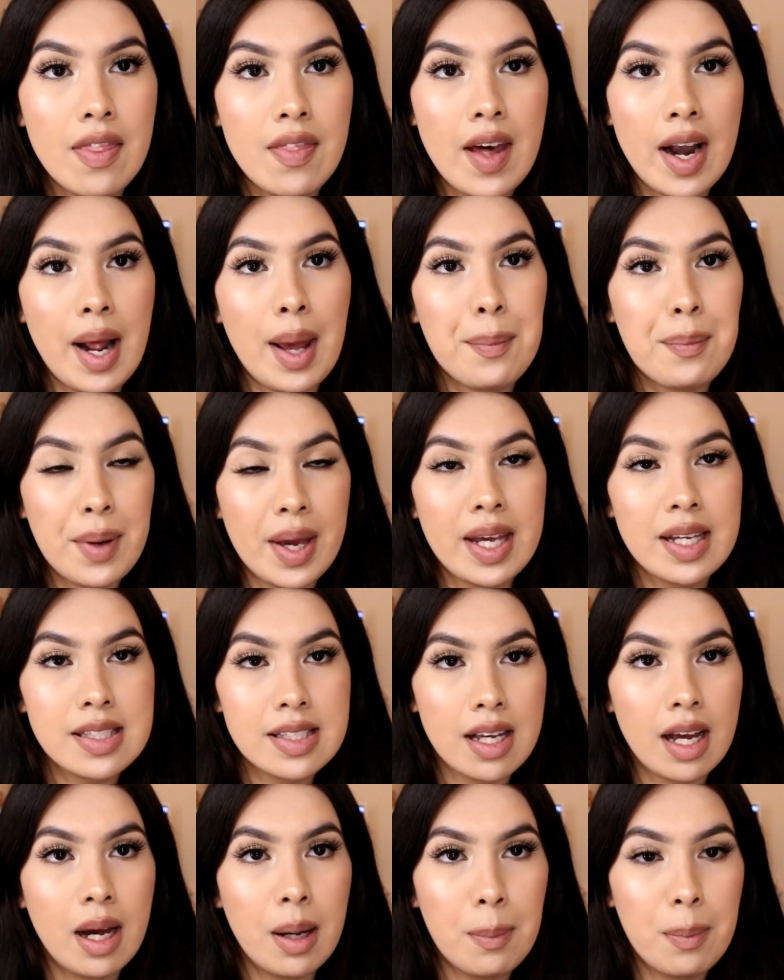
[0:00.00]
that I
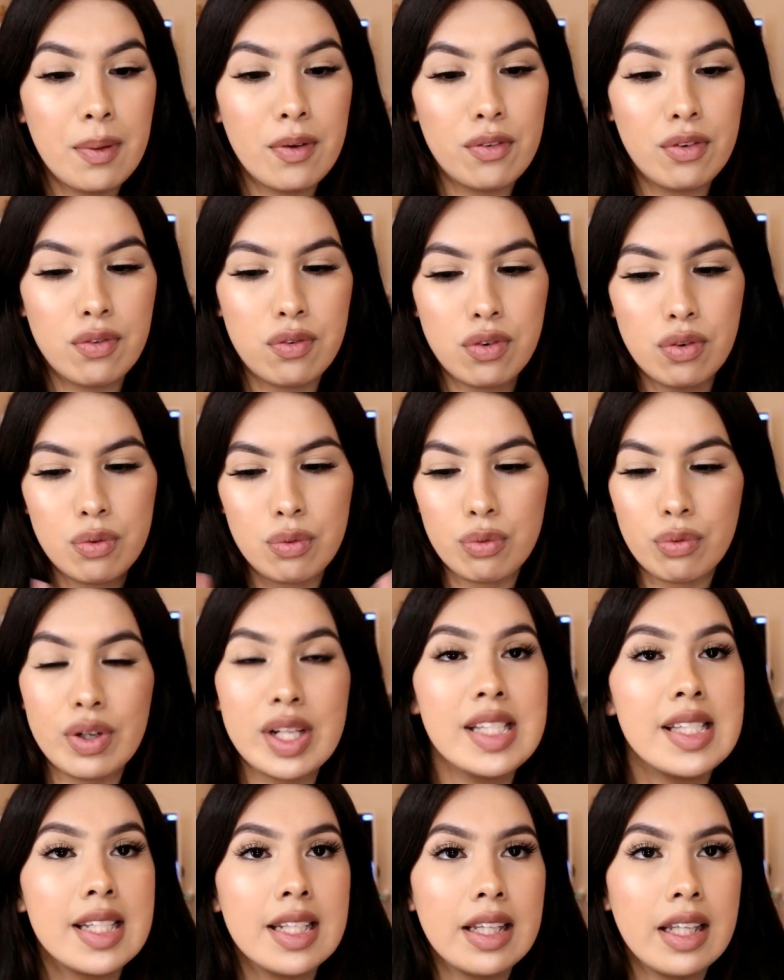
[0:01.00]
picked up
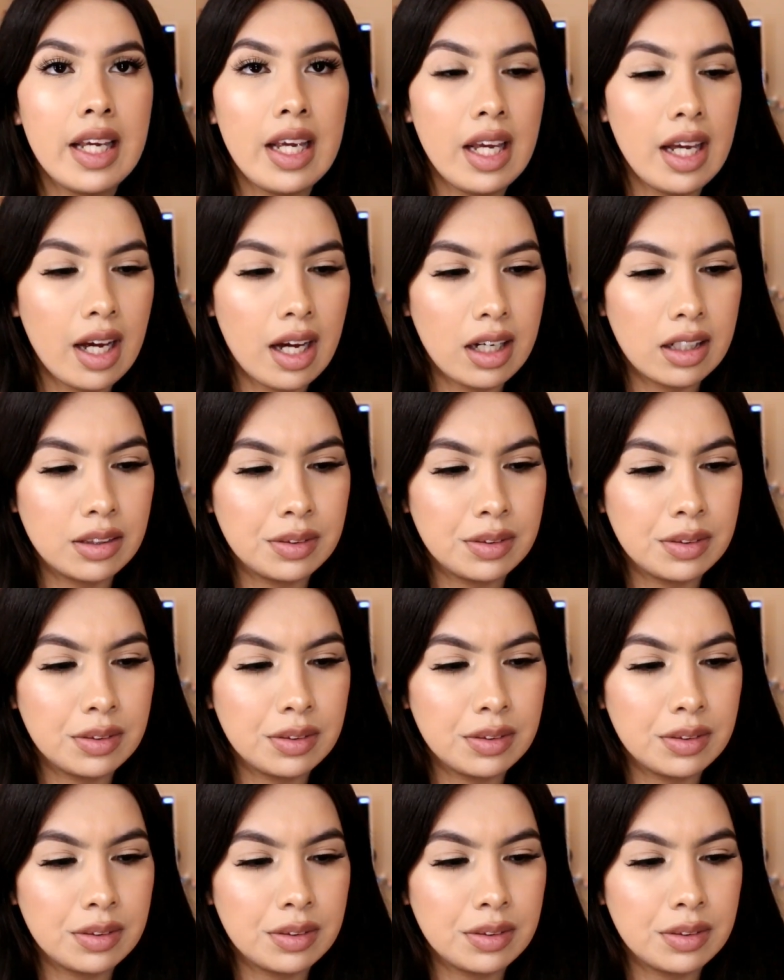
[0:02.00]
recently.